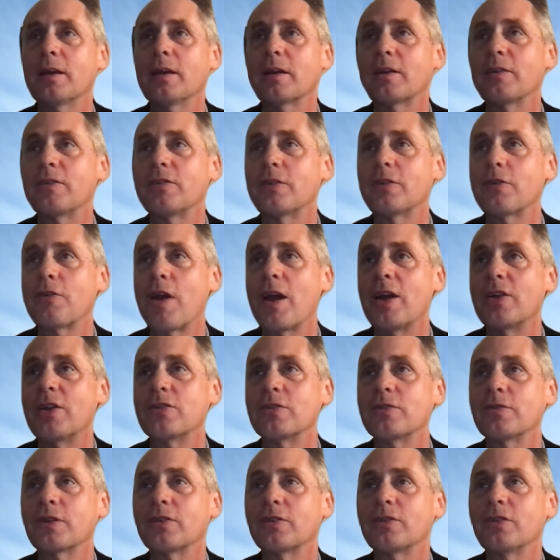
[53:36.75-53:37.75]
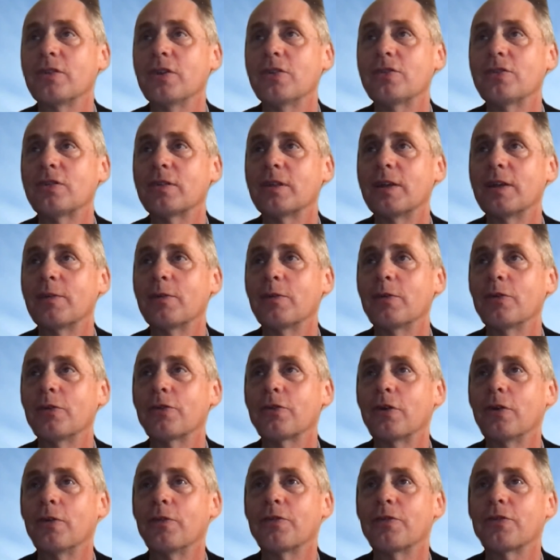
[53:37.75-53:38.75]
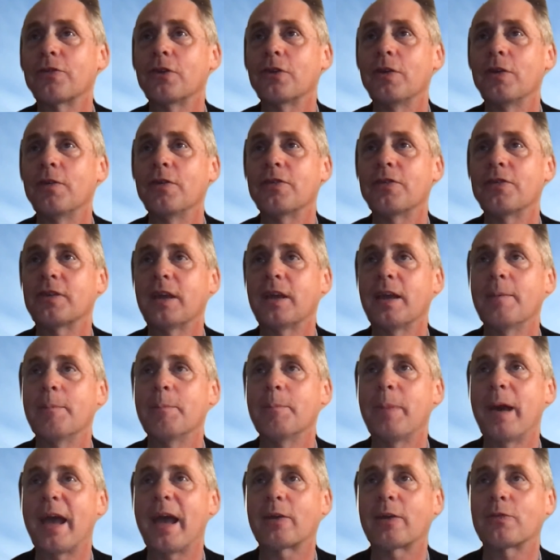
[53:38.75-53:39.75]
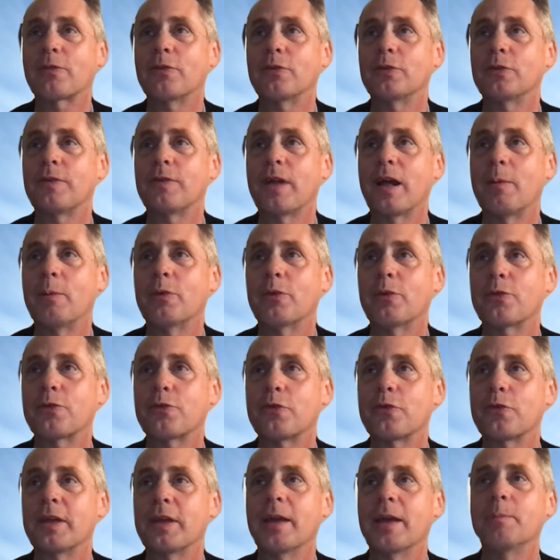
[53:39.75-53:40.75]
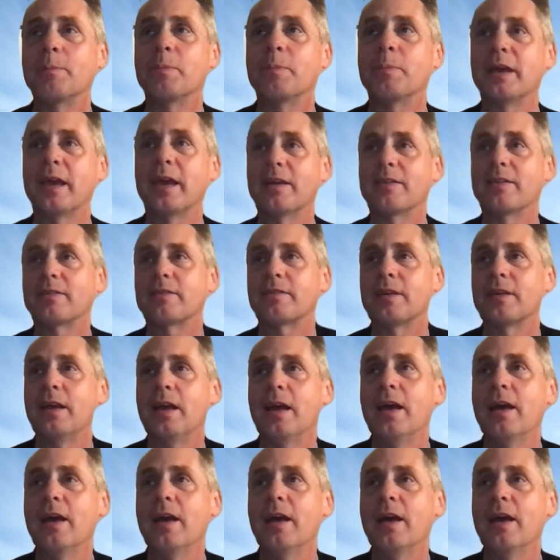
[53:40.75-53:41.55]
consideration of congestion levels of service impacts for development through the NPS?